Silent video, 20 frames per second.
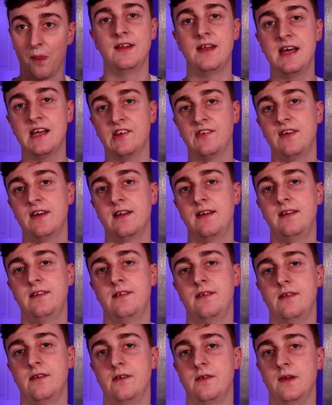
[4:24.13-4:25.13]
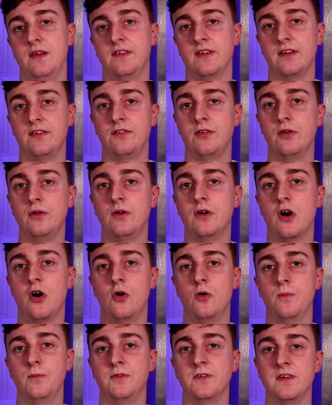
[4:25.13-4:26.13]
The next thing I need to do is add two
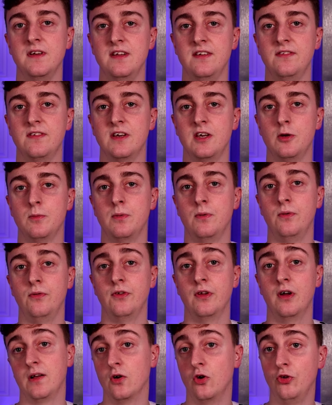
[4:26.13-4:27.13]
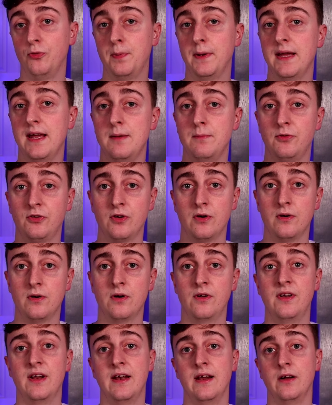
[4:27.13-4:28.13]
columns to these tables, a goals per game
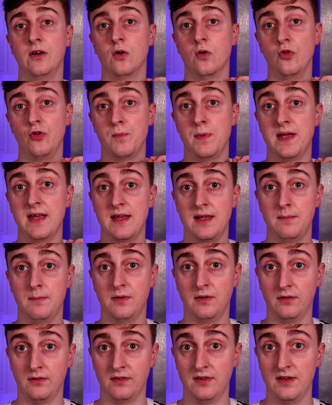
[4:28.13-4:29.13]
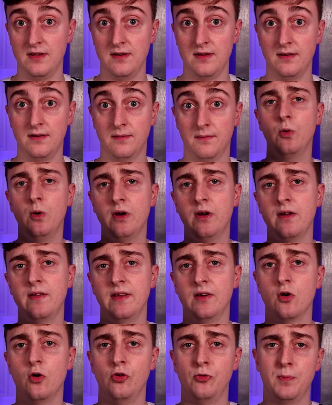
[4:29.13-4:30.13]
scored and a goals per game conceded. To work out the
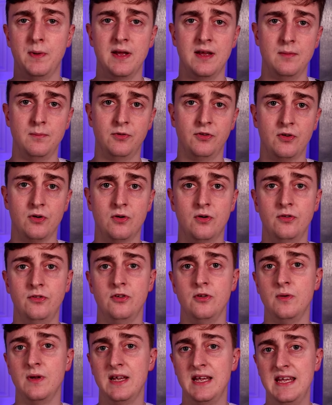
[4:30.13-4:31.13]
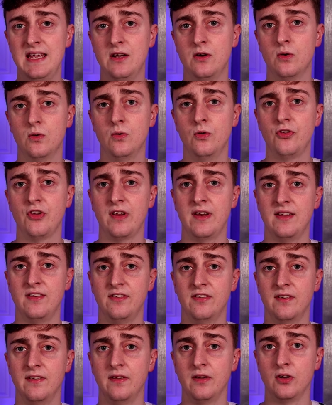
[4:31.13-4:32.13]
goals per game scored, do equals and then
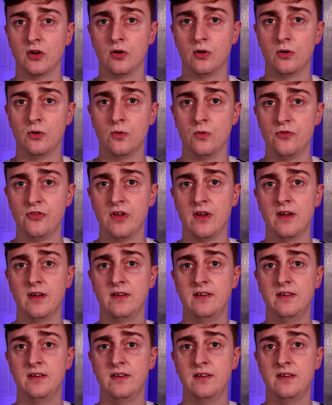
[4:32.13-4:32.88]
select the goals,